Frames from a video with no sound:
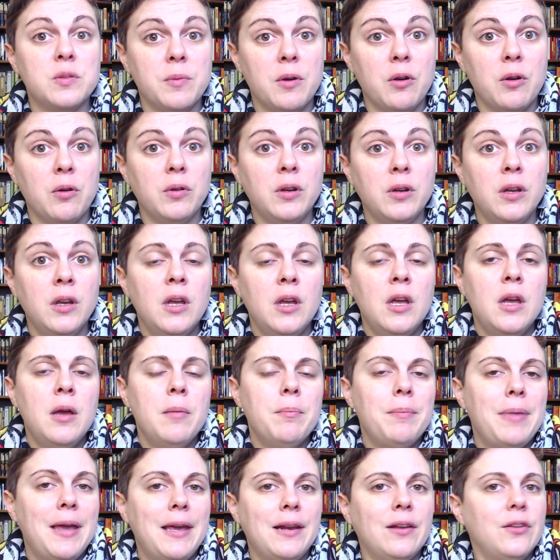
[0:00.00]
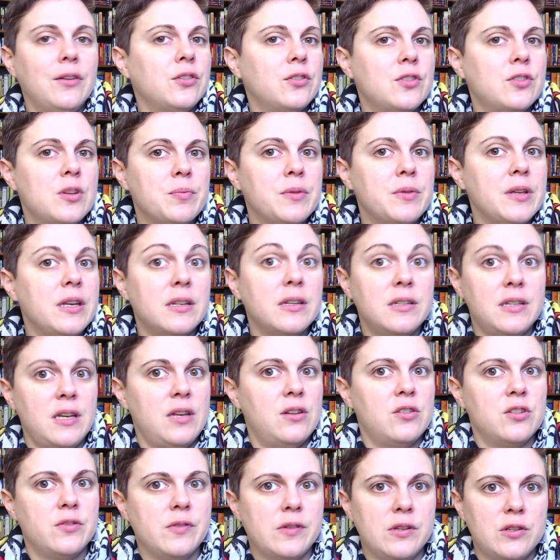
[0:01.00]
mode, panels are simply
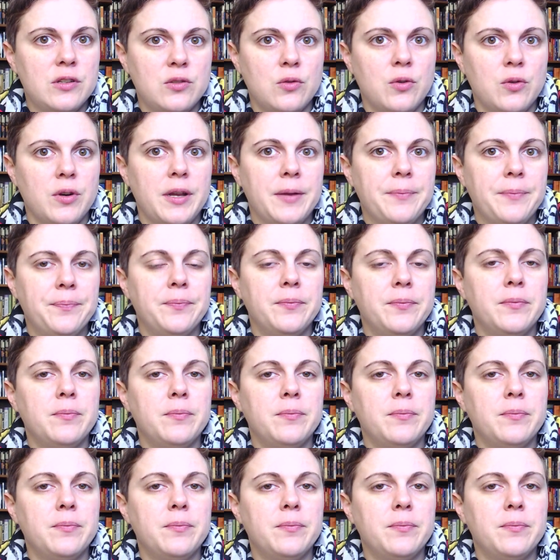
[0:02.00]
containers for the story.